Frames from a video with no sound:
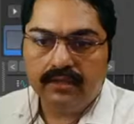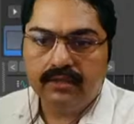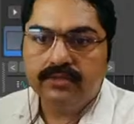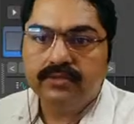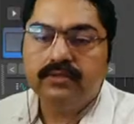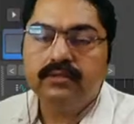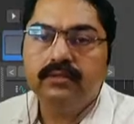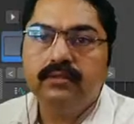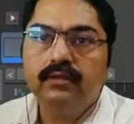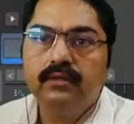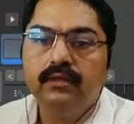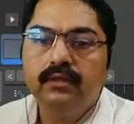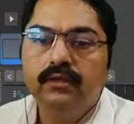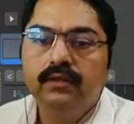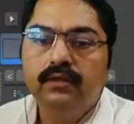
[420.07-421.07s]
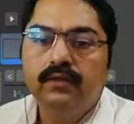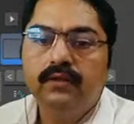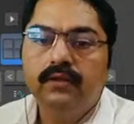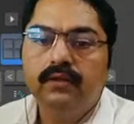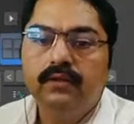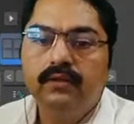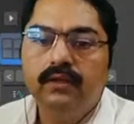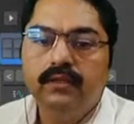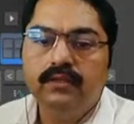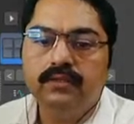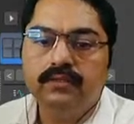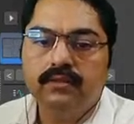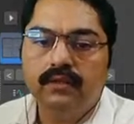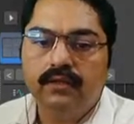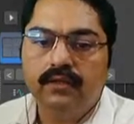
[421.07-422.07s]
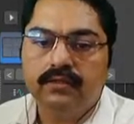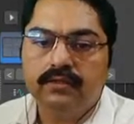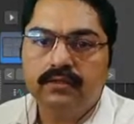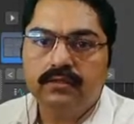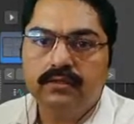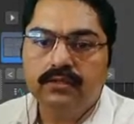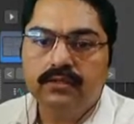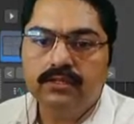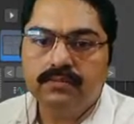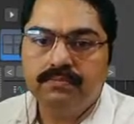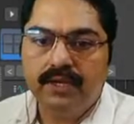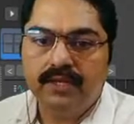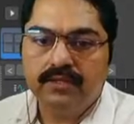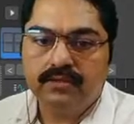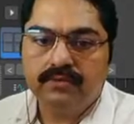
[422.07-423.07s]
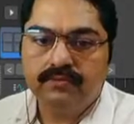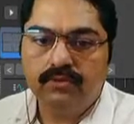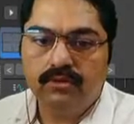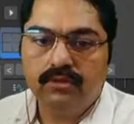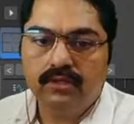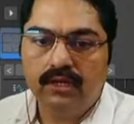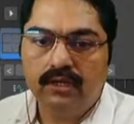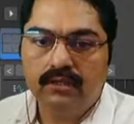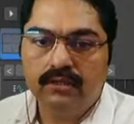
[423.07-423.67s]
this, like this, like this. Just space for that.